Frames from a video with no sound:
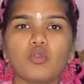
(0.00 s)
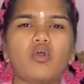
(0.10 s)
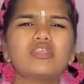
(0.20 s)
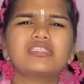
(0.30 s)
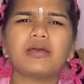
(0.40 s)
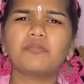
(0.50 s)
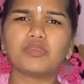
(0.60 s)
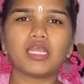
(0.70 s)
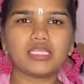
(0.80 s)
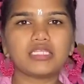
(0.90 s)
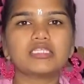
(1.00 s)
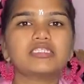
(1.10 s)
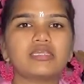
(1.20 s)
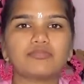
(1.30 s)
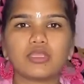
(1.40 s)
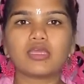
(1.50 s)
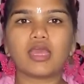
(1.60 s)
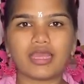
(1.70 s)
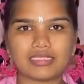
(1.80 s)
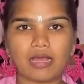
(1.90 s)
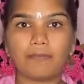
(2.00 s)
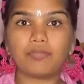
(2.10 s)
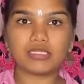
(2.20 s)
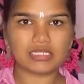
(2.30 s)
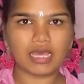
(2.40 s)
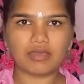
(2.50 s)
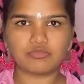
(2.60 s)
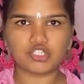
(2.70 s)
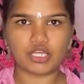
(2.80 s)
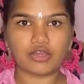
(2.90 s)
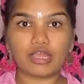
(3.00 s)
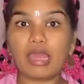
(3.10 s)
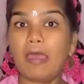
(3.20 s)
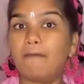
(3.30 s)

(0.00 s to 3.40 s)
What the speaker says: or something. This is something example that I am sharing,